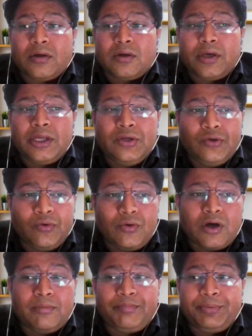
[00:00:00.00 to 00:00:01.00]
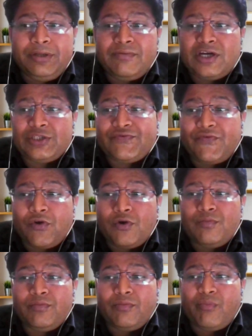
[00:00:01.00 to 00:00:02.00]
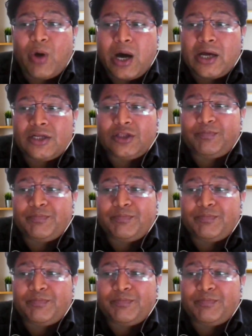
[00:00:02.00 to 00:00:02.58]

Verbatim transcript: a new company was formed, Bharat